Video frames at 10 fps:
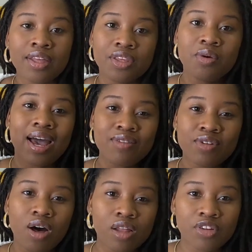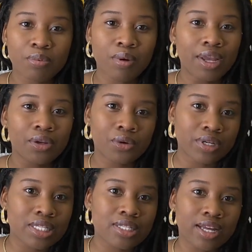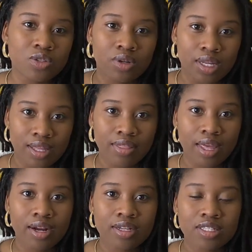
you have all of your priorities scheduled in there.